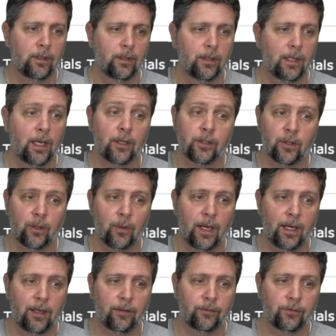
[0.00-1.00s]
They also
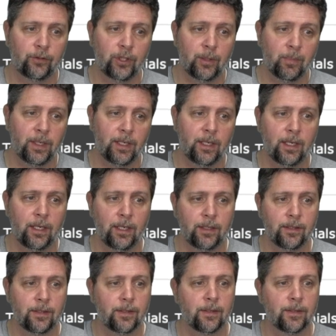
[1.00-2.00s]
have shipping
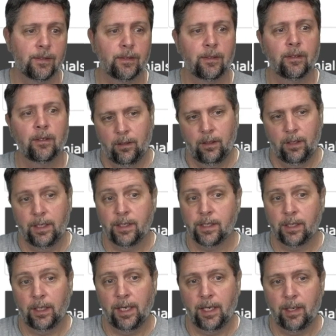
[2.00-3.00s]
kits,
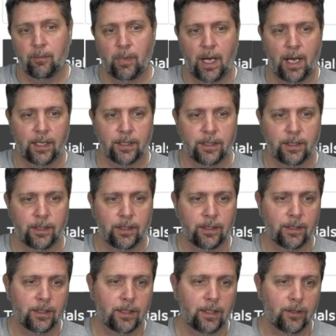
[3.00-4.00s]
insulated
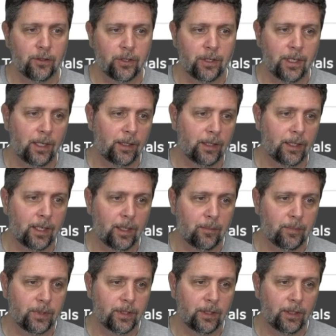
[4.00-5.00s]
boxes. There's your deli
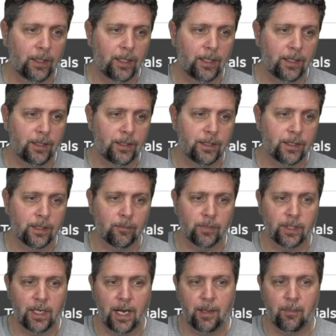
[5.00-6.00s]
cups and lids, some
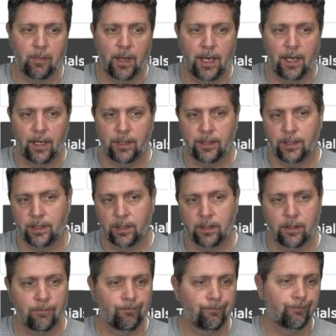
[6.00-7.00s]
snake
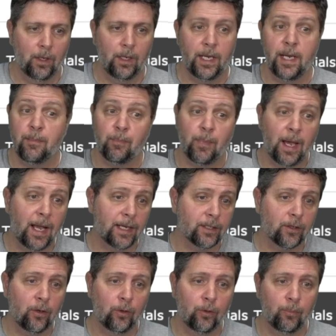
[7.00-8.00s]
bags, heat packs,
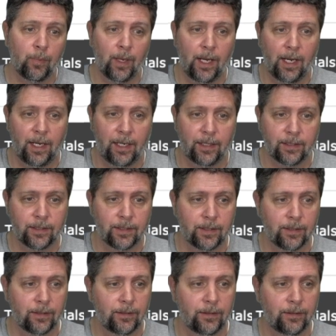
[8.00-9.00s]
cold packs.